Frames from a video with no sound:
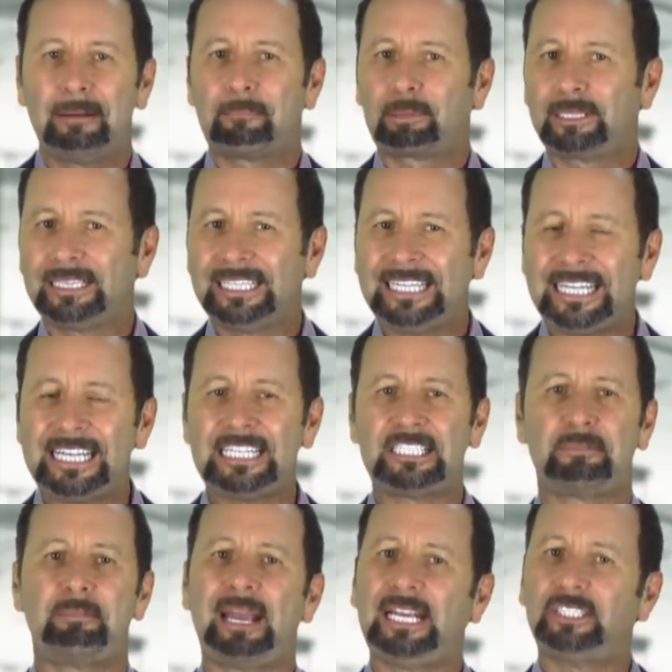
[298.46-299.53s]

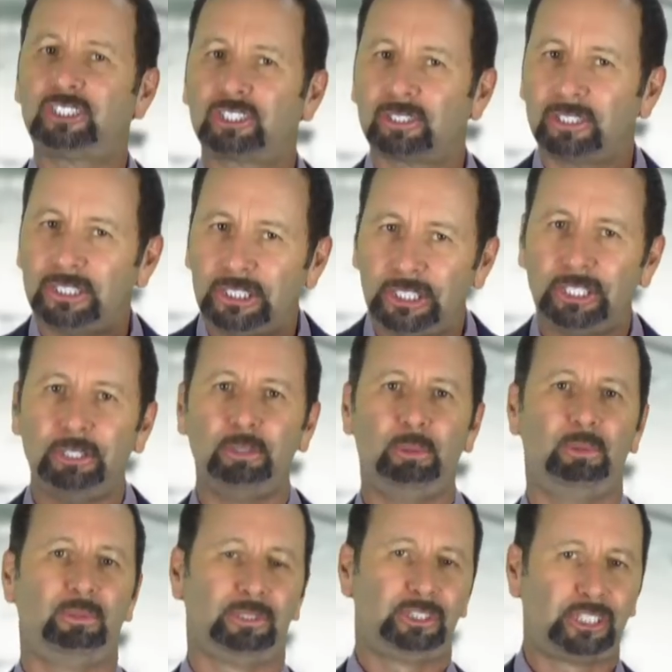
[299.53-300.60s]
Please make sure
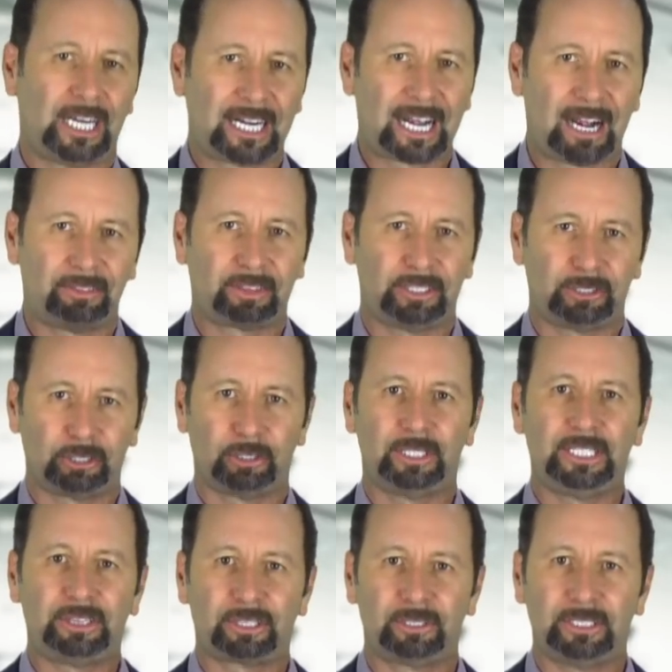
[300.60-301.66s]
you check out the
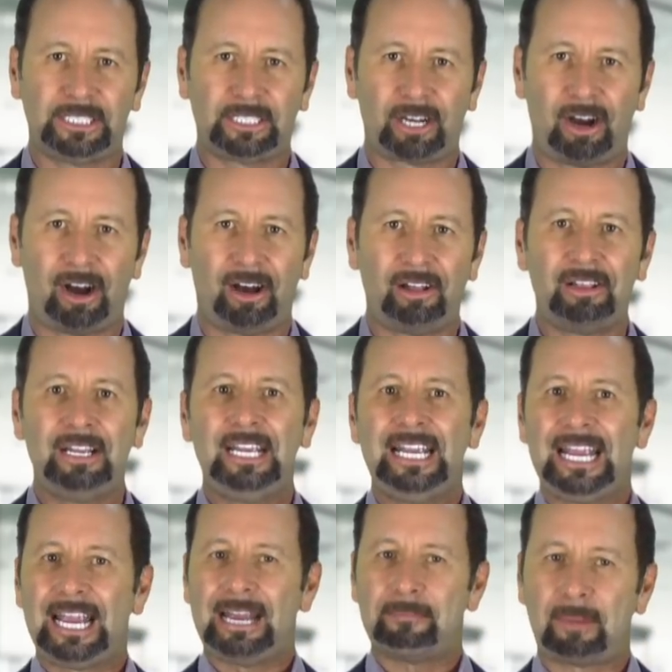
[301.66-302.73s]
Dirty 30 call
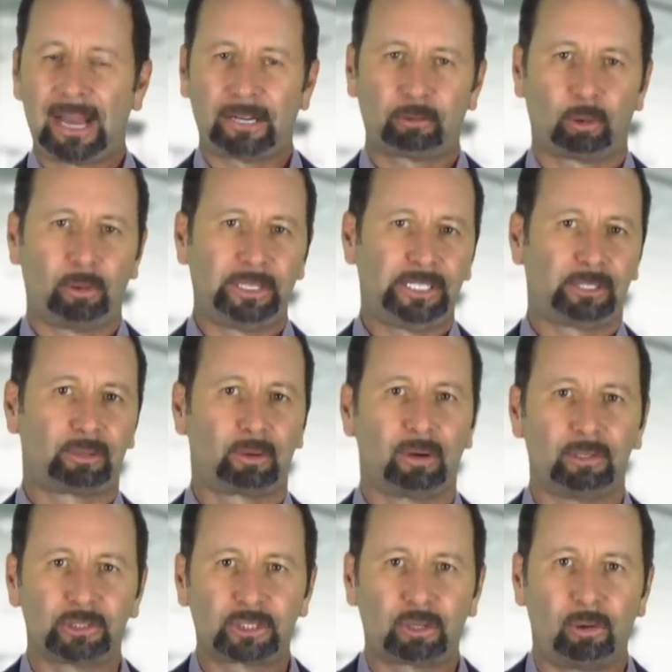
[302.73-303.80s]
in my Growing Your
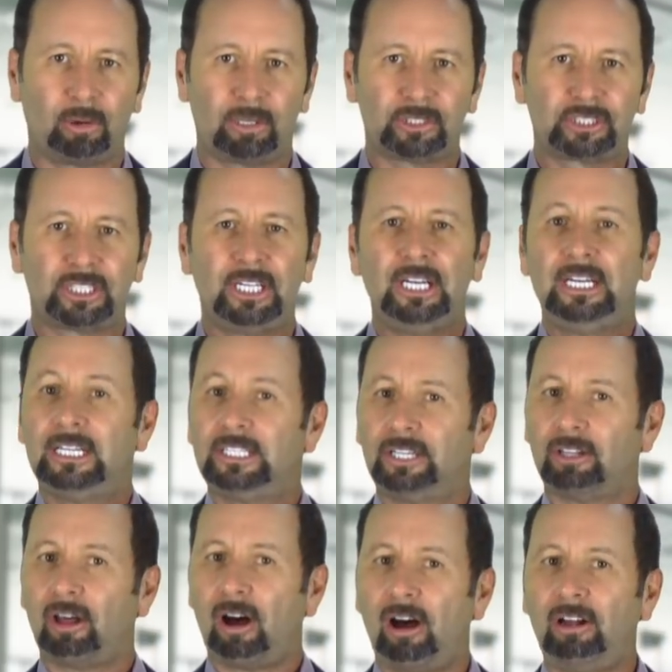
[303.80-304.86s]
Gross course.
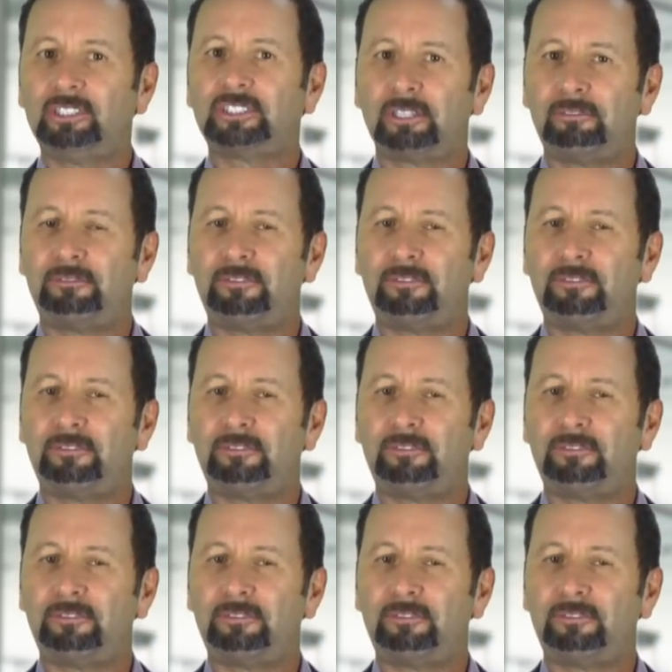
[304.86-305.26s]
You'll also